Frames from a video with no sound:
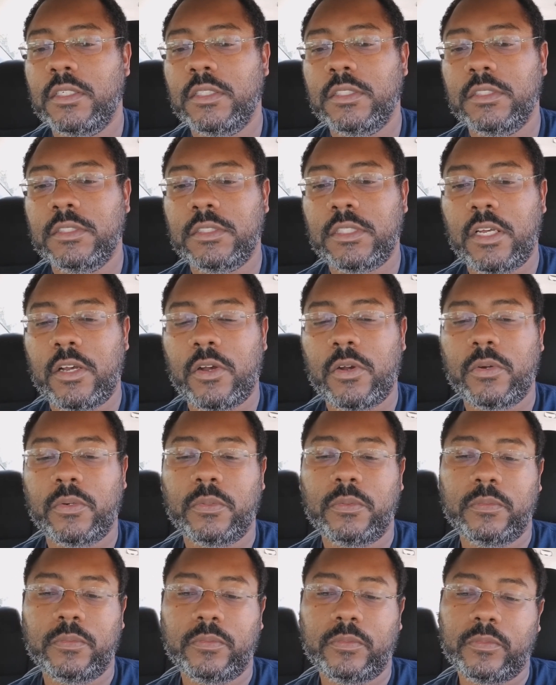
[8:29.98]

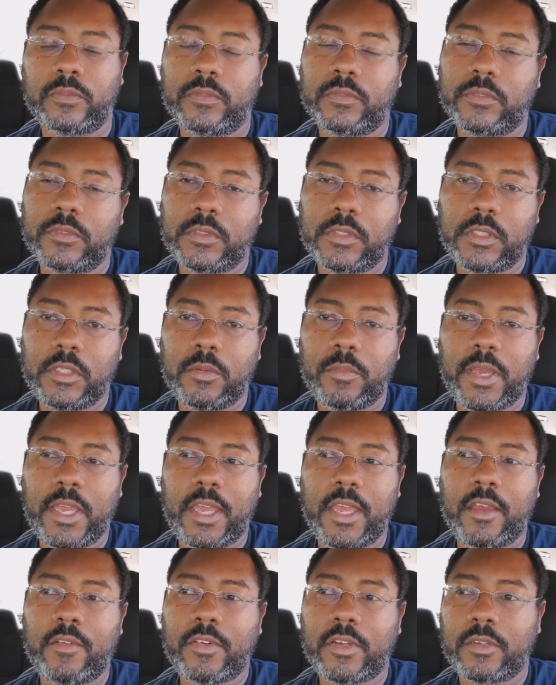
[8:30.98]
So you may
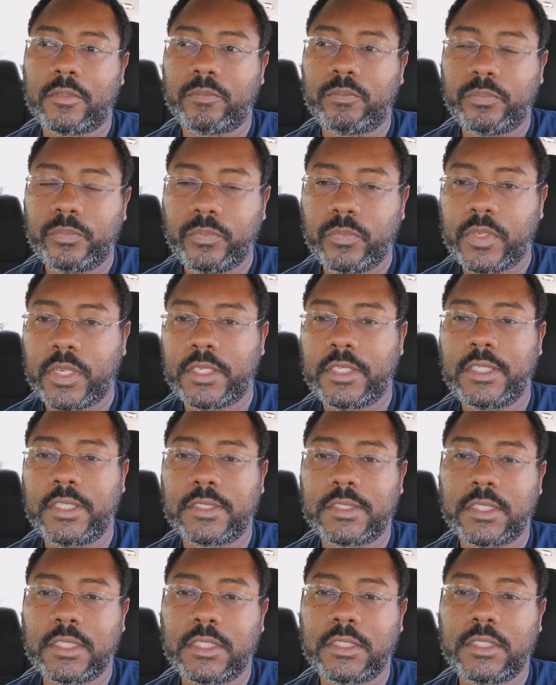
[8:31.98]
have a
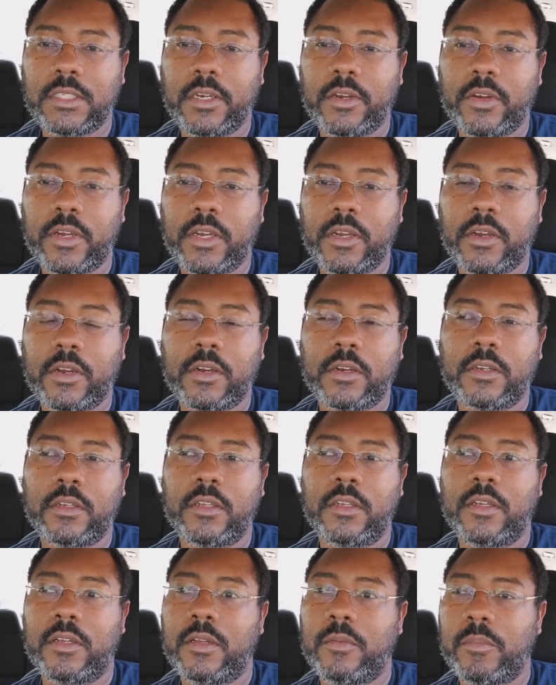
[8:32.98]
decent interior,
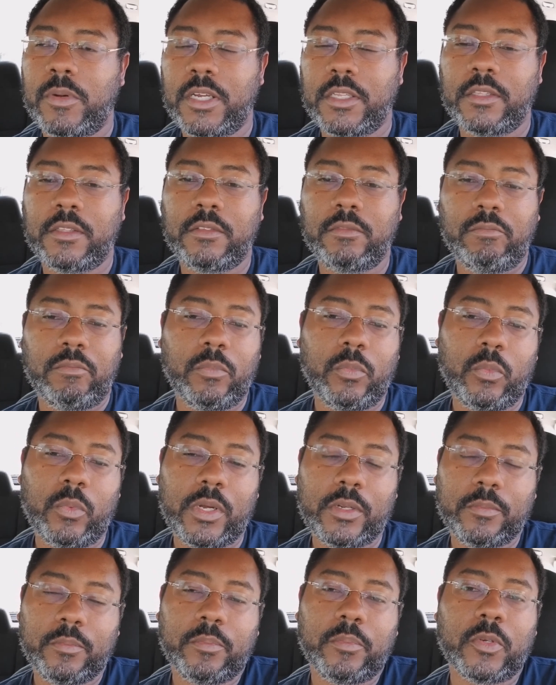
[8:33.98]
but
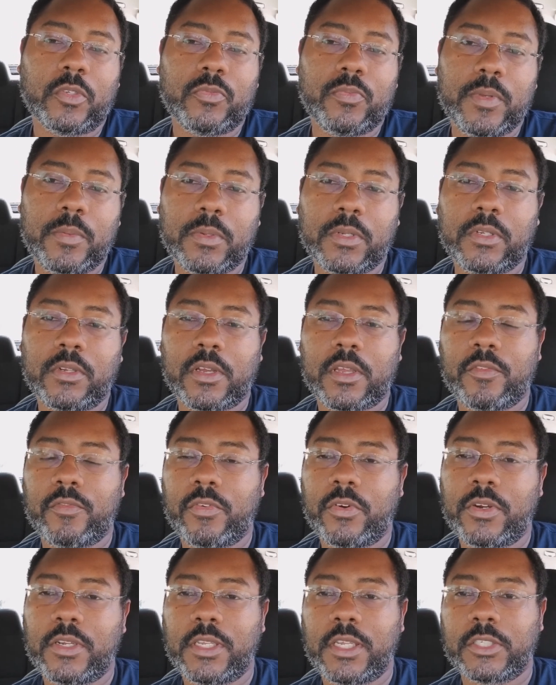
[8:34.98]
what most people are looking
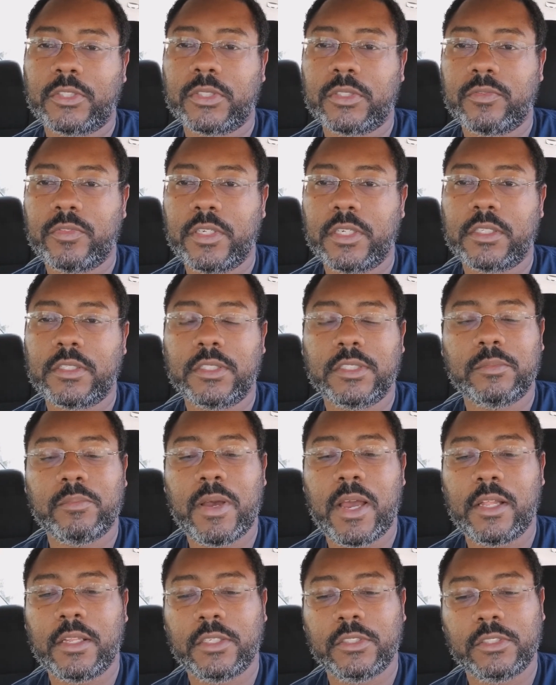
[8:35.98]
for in an electric vehicle is
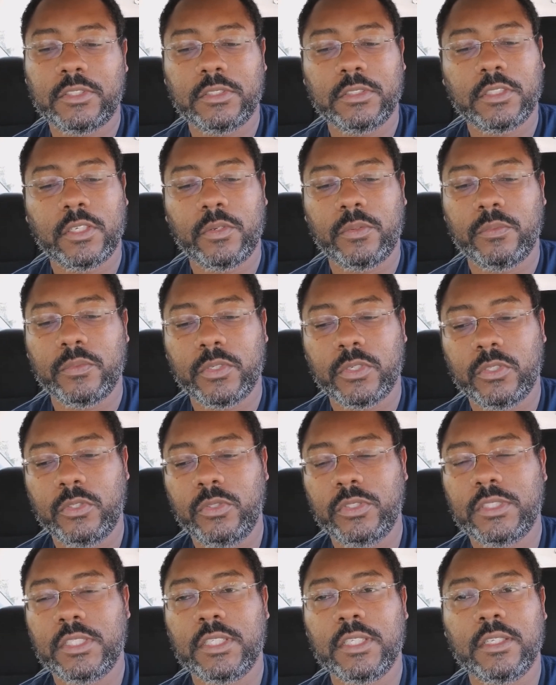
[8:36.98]
mileage. So you're
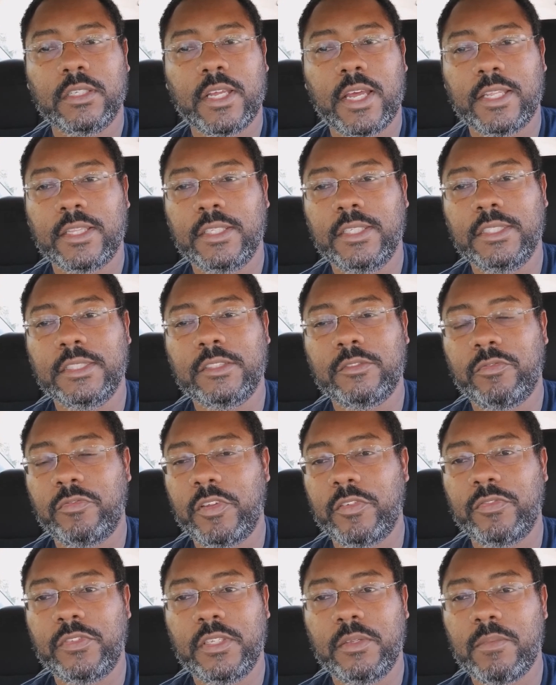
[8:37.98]
losing at least
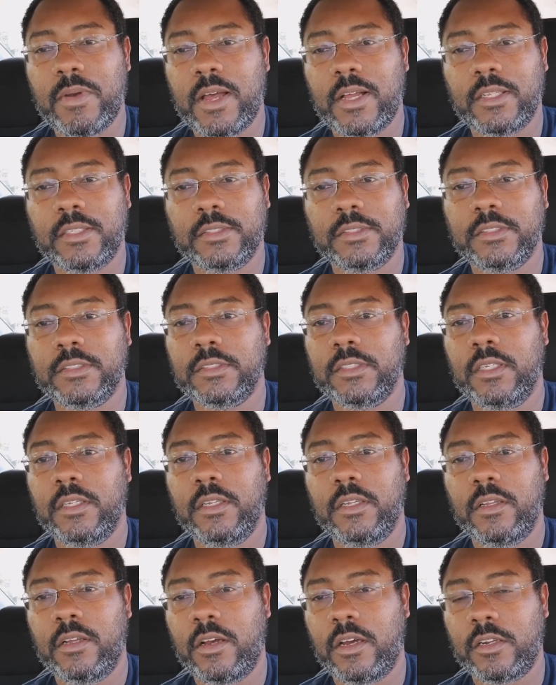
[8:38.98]
50 miles
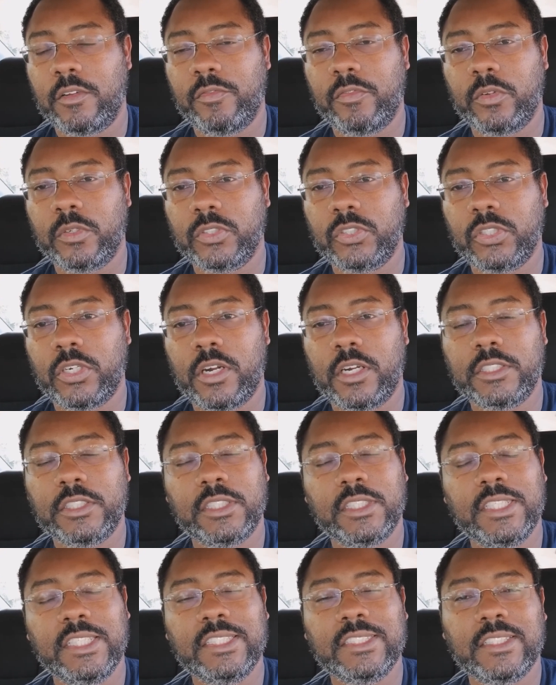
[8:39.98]
on a full charge.
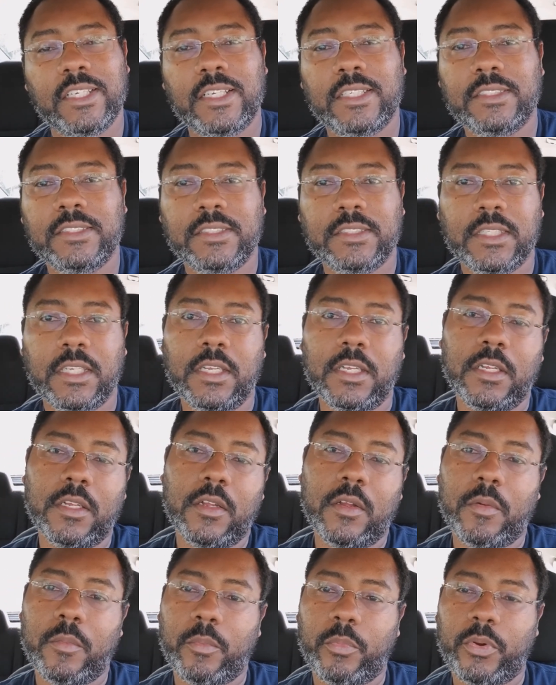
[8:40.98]
And Nissan's
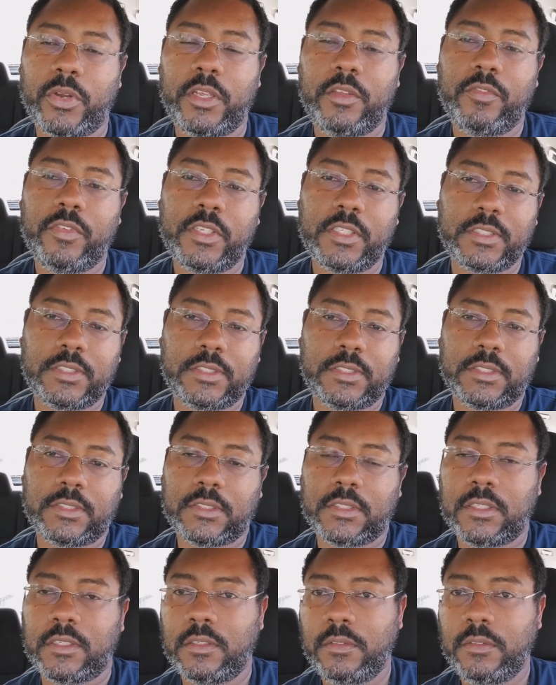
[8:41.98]
previous